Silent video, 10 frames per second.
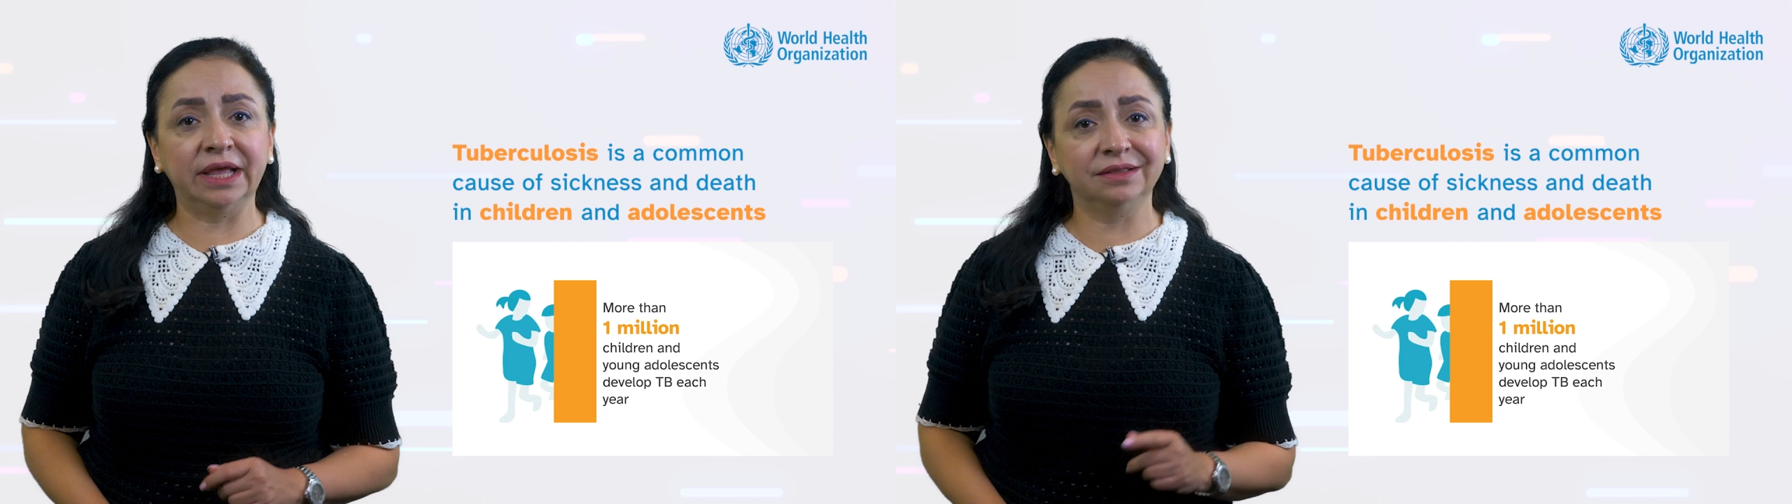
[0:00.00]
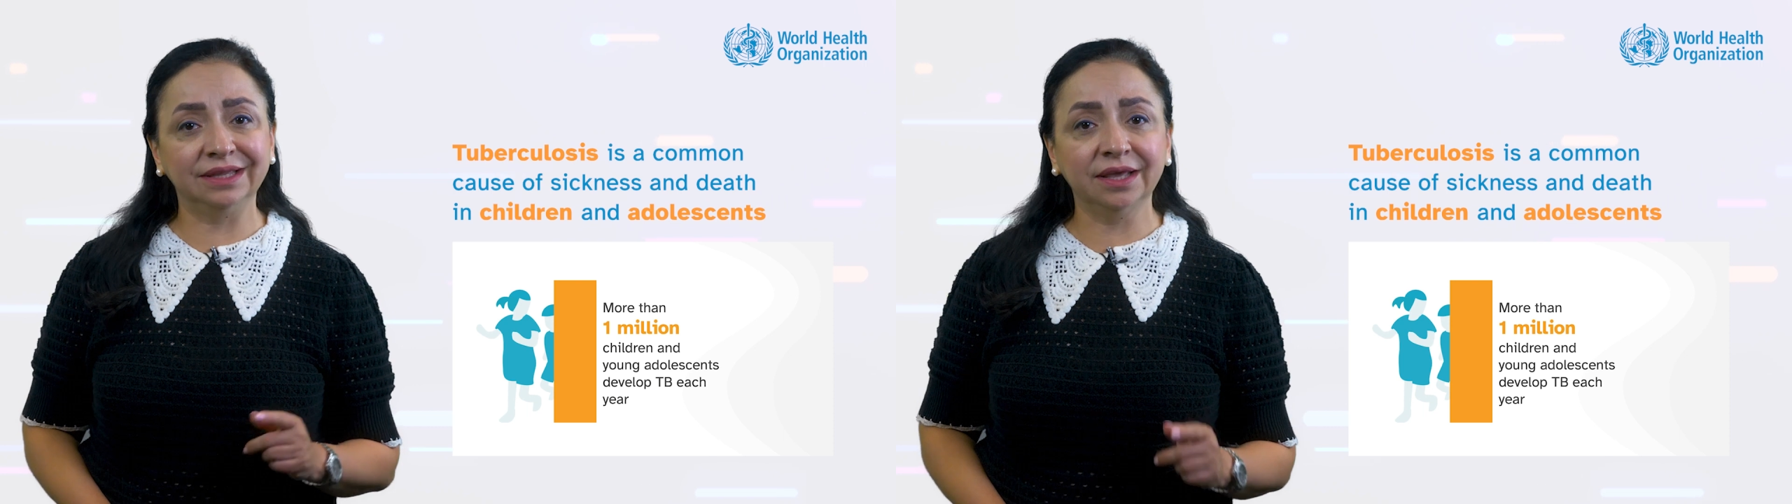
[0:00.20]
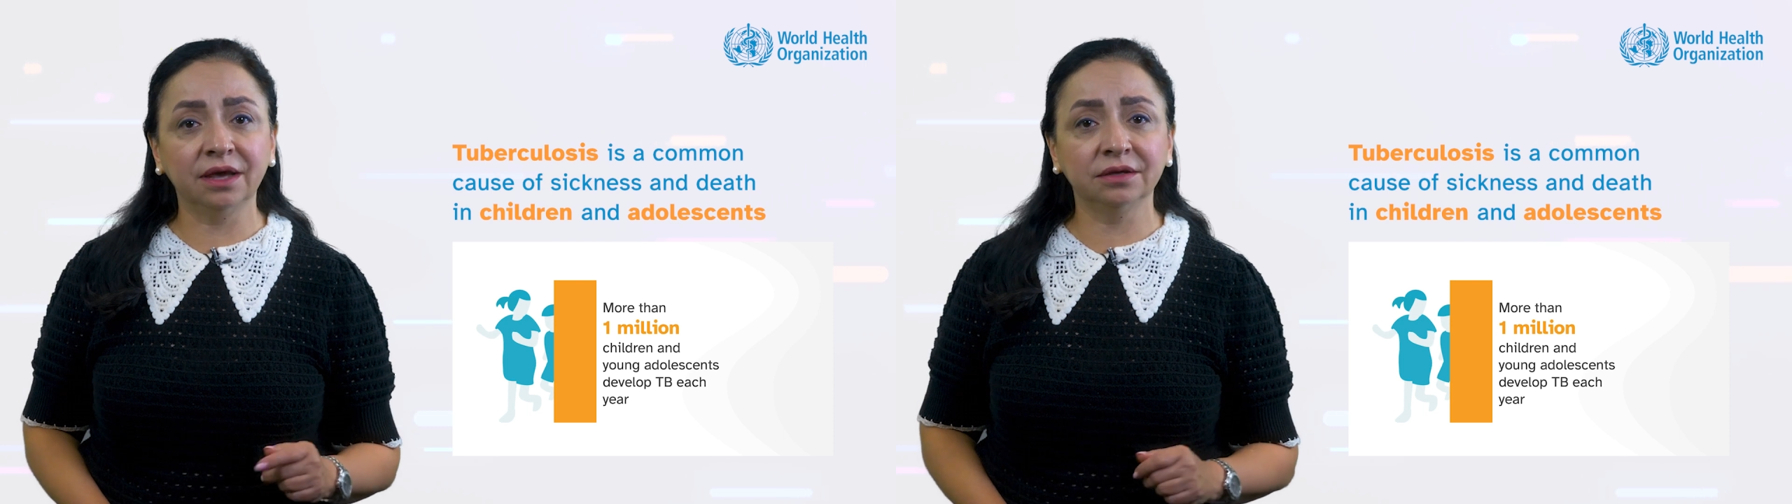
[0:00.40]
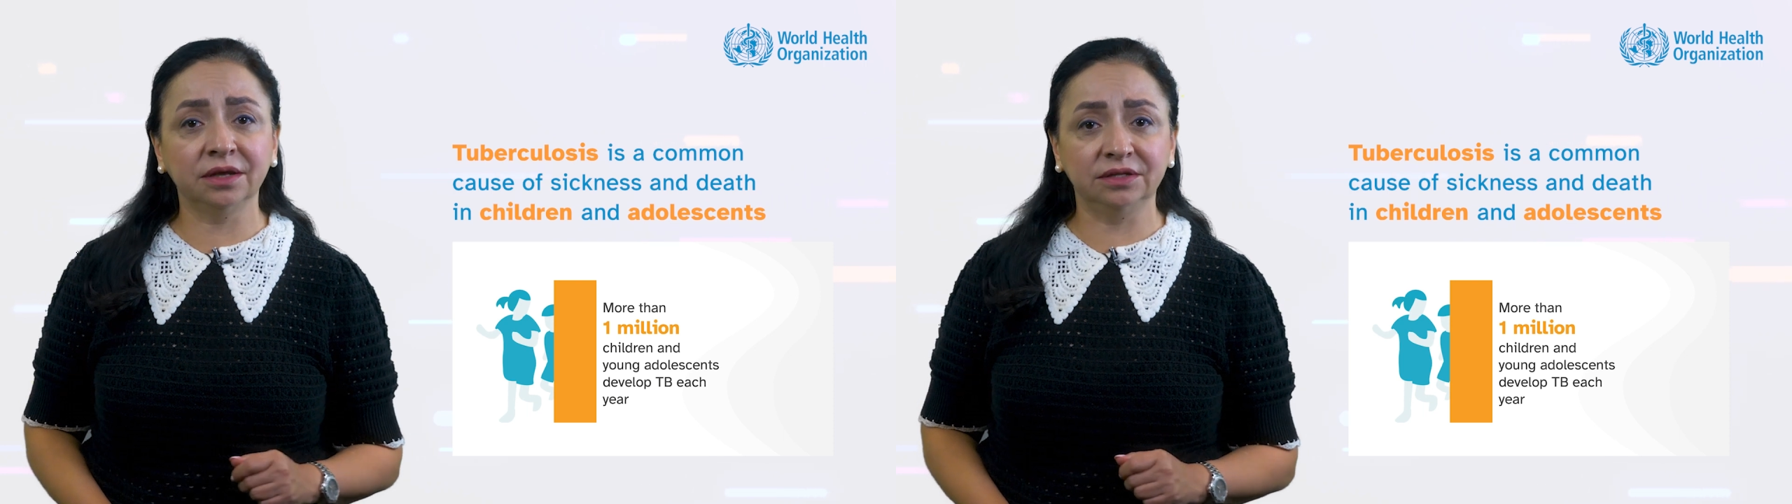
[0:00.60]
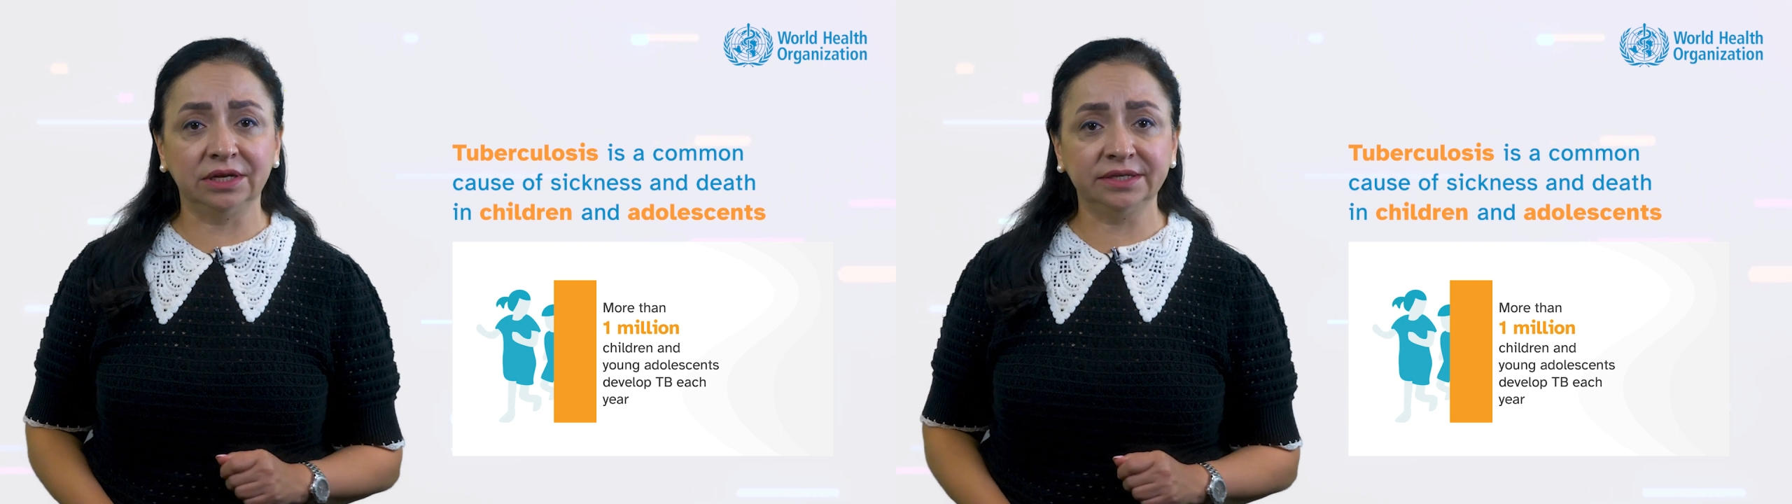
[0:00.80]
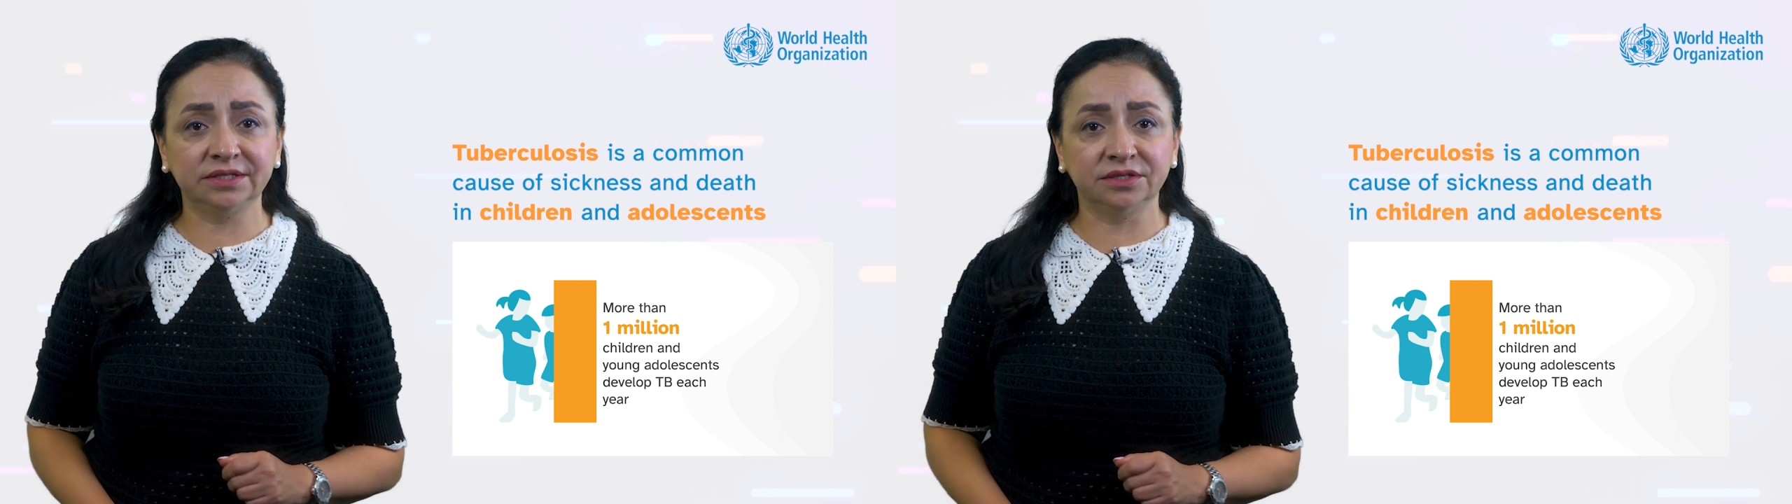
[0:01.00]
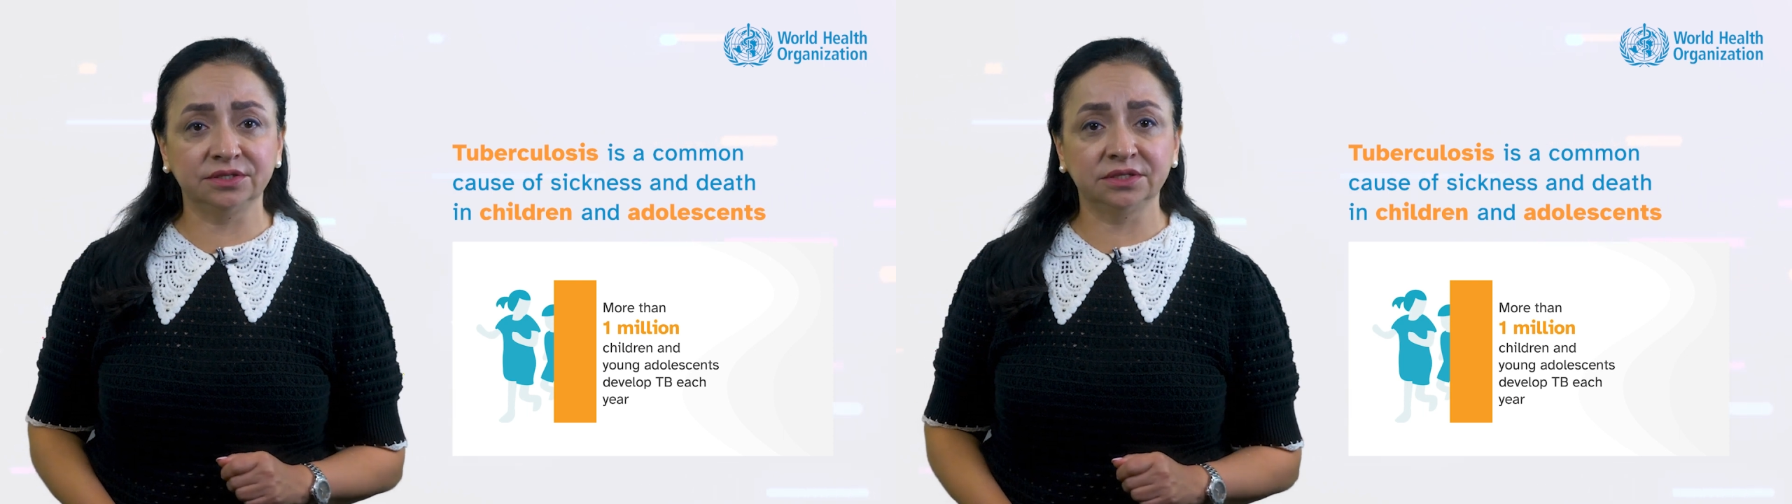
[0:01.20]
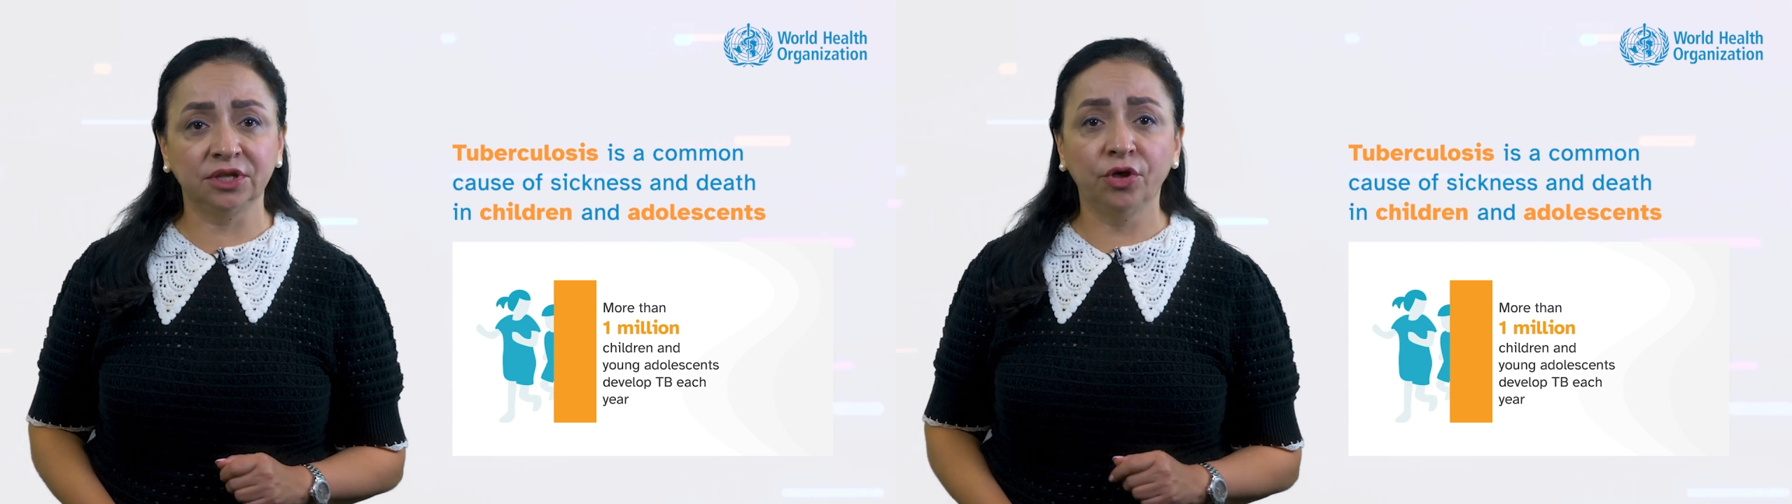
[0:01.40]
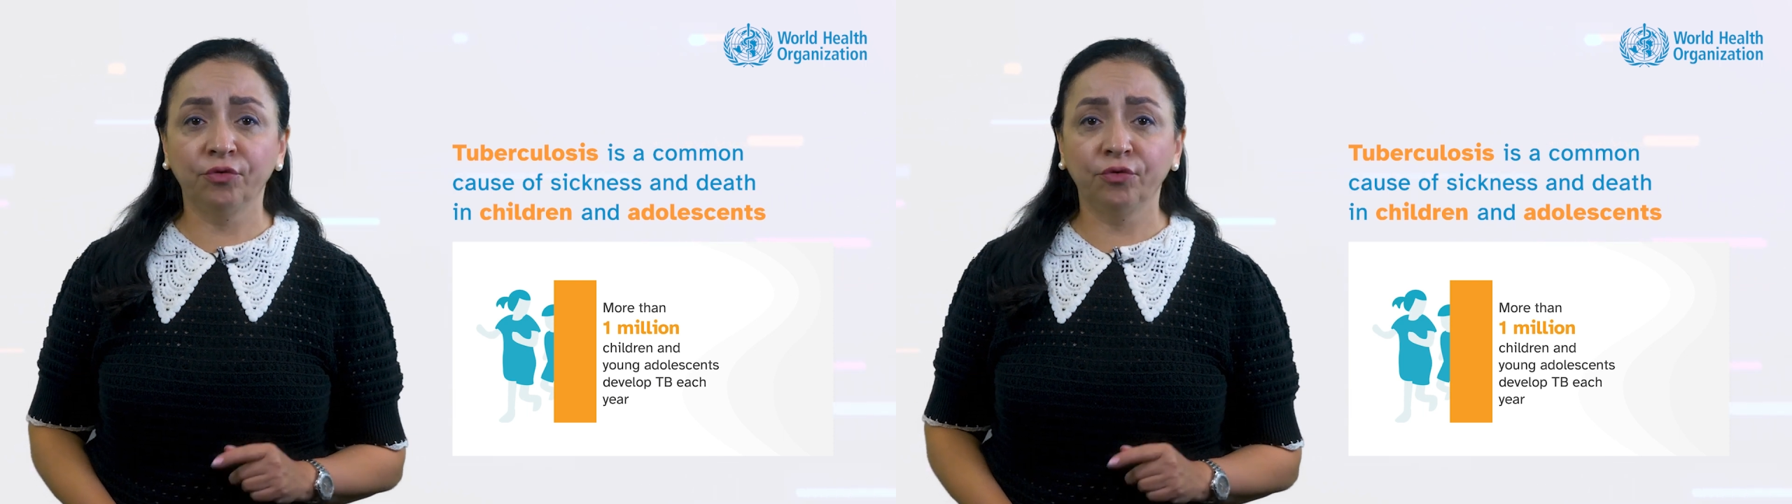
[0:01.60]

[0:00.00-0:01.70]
and young adolescents